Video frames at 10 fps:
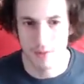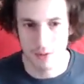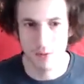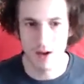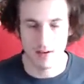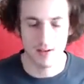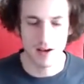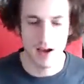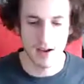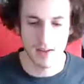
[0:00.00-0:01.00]

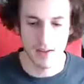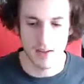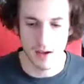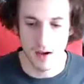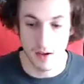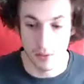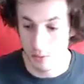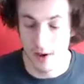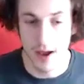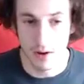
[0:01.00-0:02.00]
recognize the
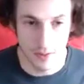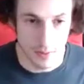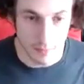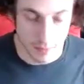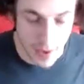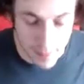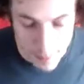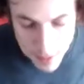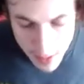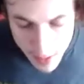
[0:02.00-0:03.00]
reality of
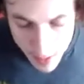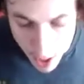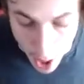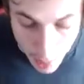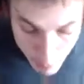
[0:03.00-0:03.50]
that.